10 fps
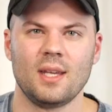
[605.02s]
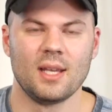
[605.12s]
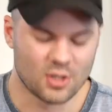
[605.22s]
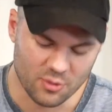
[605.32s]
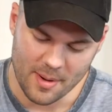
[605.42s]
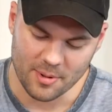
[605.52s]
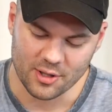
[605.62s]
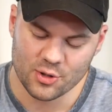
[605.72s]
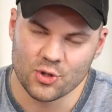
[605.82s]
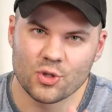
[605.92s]
So remember,
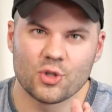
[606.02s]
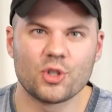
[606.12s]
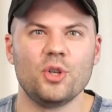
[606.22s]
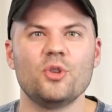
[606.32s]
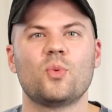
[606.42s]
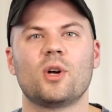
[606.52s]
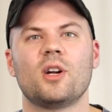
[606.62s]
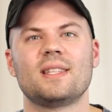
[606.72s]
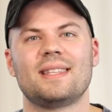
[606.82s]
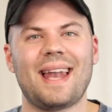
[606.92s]
Choose
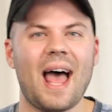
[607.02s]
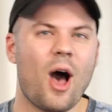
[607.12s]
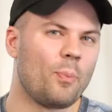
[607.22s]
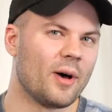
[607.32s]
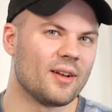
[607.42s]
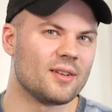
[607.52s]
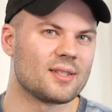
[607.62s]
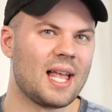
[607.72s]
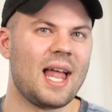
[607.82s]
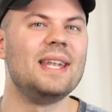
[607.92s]
words that help
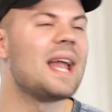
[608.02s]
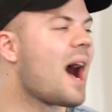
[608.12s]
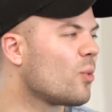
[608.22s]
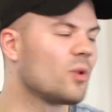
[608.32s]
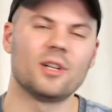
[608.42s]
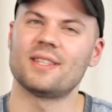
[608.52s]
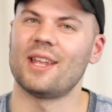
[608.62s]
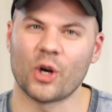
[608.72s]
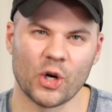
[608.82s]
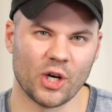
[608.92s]
others, not words
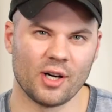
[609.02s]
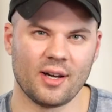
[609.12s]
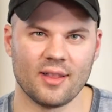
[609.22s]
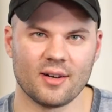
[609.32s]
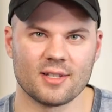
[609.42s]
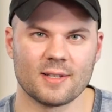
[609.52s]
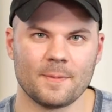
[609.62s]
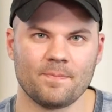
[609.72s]
that hurt others.